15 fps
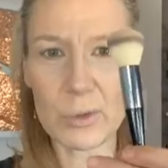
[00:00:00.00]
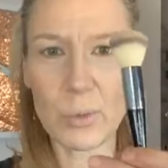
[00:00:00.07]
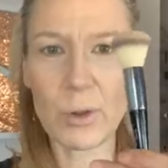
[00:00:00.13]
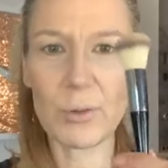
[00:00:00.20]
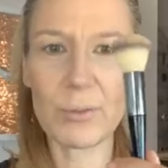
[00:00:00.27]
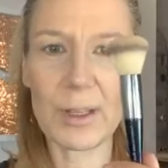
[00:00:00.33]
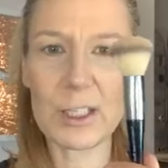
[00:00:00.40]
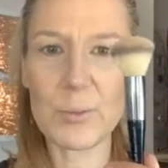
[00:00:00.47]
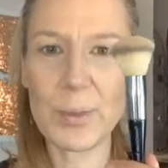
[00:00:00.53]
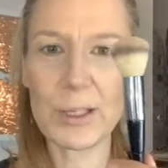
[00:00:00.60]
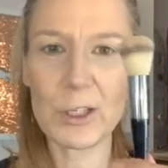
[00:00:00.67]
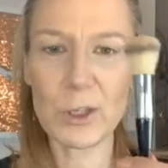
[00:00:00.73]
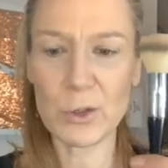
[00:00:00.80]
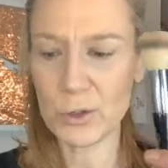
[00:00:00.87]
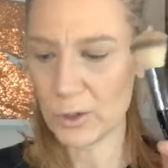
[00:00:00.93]
Well, it's been
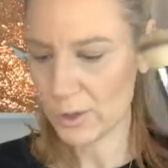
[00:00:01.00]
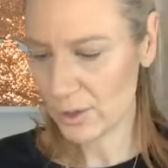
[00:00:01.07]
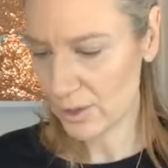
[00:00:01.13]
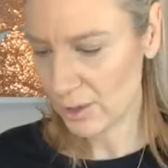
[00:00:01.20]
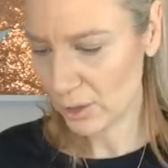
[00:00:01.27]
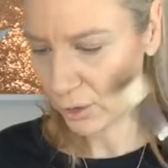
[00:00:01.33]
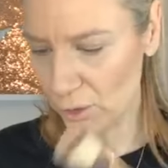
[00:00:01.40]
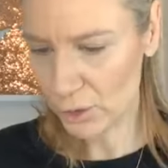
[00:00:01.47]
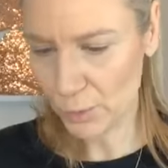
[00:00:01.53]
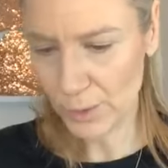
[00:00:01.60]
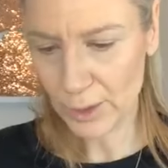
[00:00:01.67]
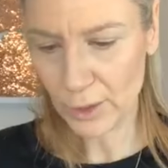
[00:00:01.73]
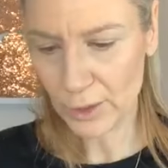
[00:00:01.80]
used. The girls were in here